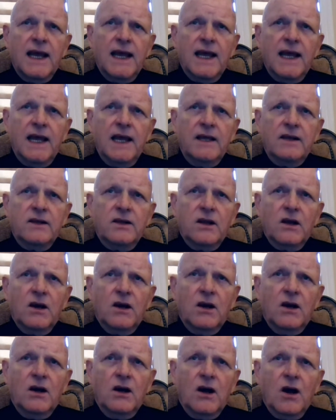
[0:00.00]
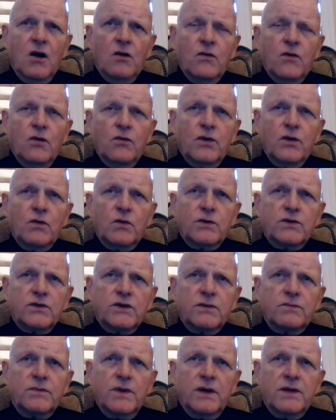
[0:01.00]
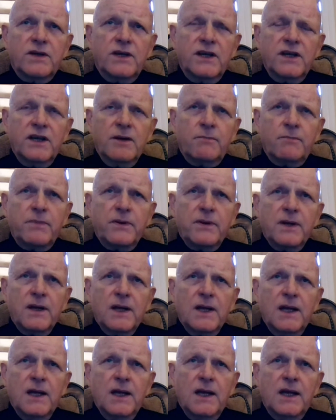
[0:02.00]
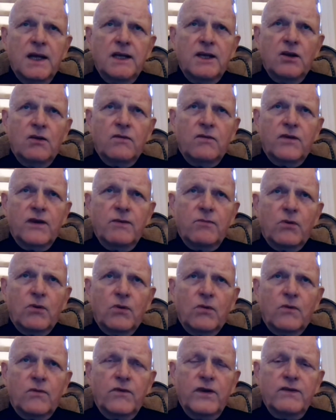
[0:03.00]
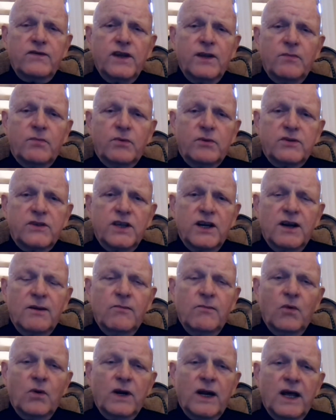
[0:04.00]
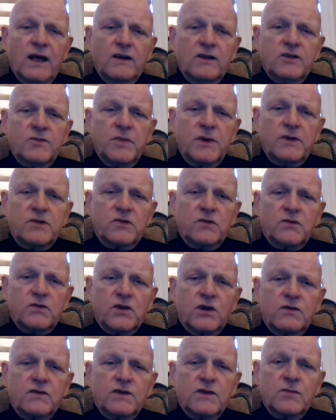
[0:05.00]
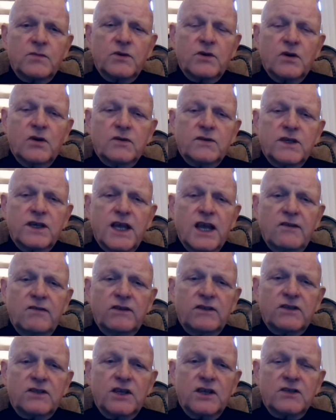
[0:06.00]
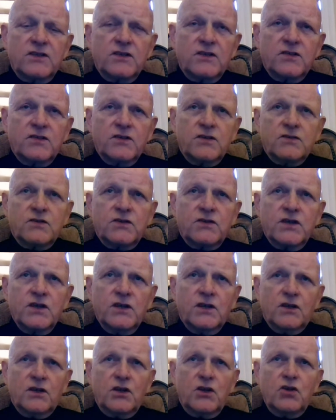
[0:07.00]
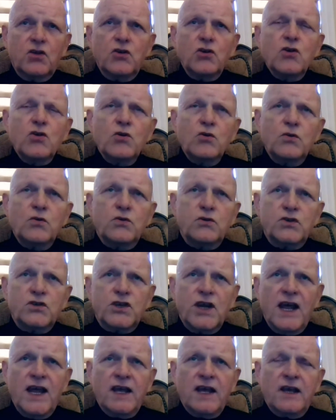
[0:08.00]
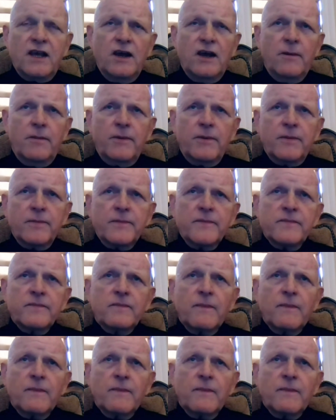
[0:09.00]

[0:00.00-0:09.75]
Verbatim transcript: and uh, although there was a, a dip in November, 15% of them went out of special servicing because they gave extensions. There's still a huge stack up